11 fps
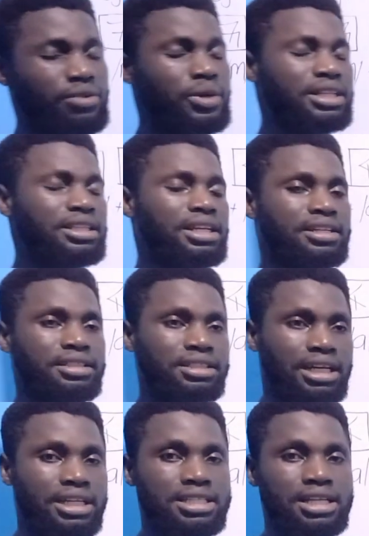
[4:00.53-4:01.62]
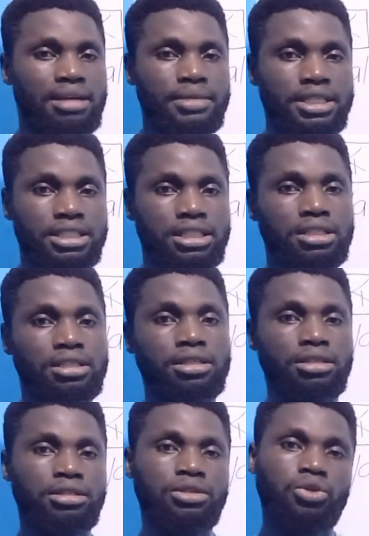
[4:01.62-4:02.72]
when there is an explanation,
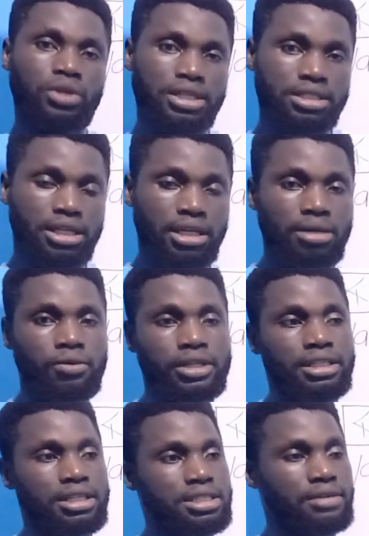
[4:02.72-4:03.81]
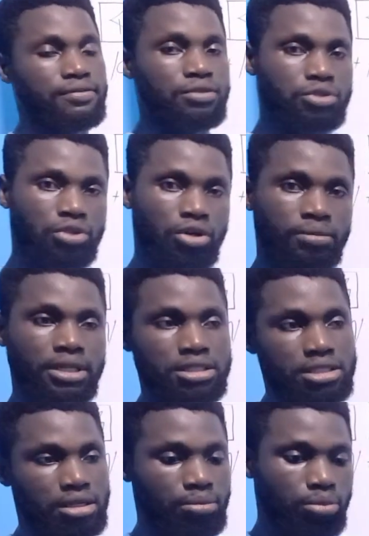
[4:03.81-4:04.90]
you explain. When there's a full stop,
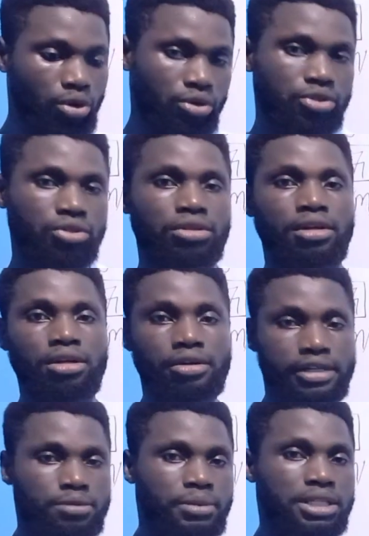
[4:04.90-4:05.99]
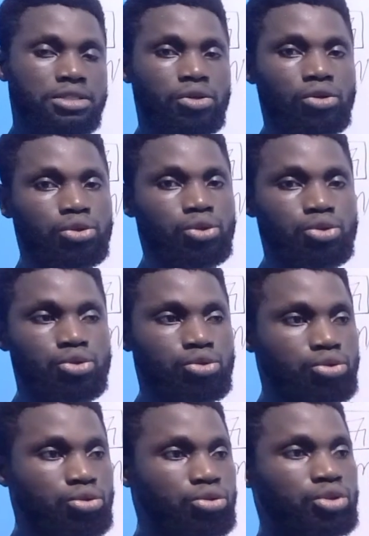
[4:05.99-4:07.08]
there's a pause, respecting all those
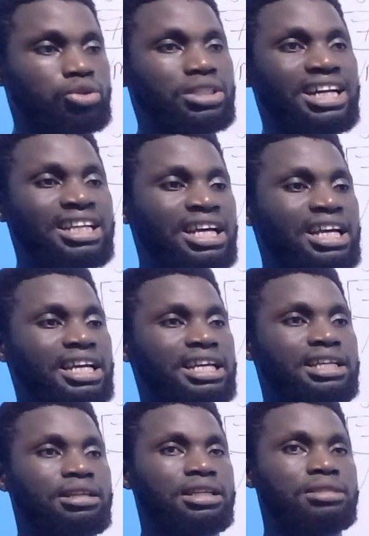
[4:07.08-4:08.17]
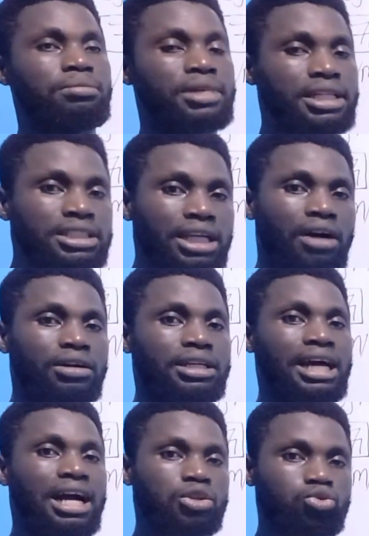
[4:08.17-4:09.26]
rules so that it brings
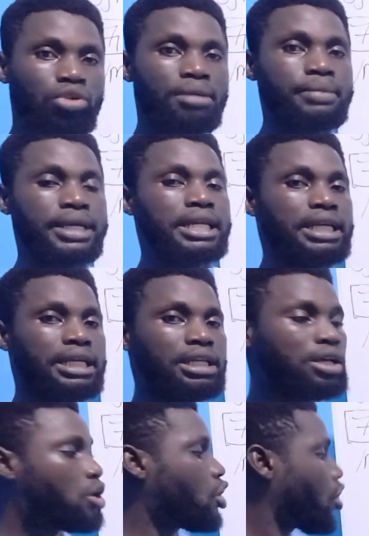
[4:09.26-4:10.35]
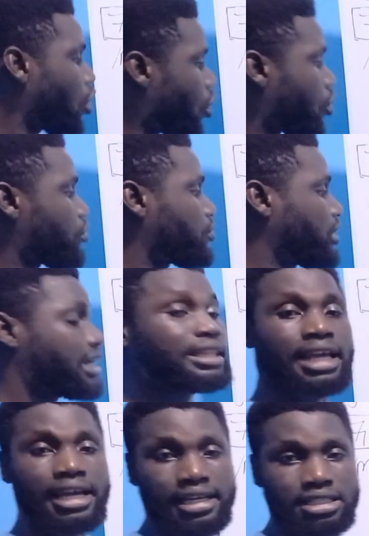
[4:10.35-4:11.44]
out the actual meaning of the
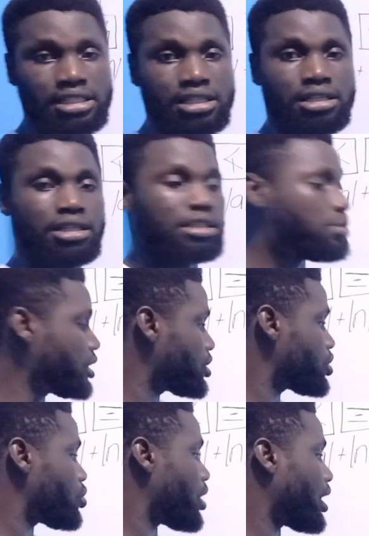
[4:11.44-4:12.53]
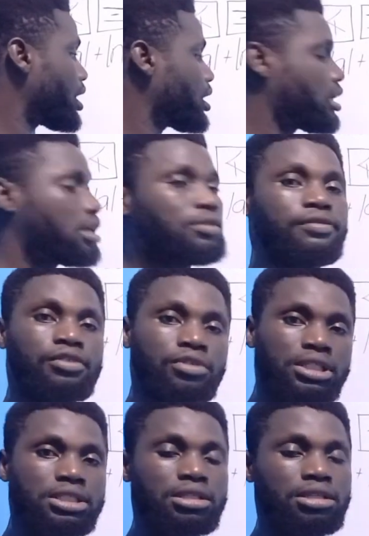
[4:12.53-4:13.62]
text. It means you have
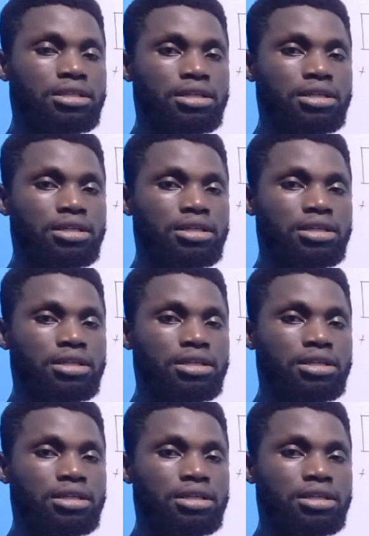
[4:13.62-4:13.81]
reached